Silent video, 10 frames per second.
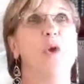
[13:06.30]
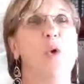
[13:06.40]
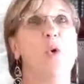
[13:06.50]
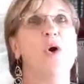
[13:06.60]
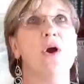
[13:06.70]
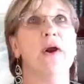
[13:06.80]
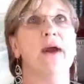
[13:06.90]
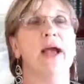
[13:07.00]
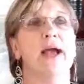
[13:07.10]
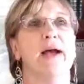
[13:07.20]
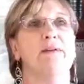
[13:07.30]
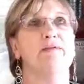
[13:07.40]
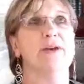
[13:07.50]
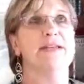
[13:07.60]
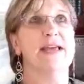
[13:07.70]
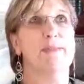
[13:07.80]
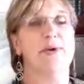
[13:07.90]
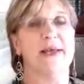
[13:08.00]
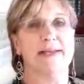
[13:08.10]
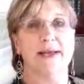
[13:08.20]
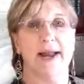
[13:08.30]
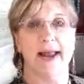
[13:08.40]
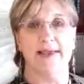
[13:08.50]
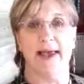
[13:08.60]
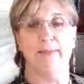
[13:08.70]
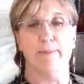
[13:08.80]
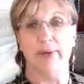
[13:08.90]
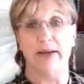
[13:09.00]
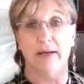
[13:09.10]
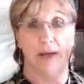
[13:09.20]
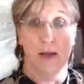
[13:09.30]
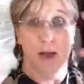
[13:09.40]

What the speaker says: For example, last night I had that big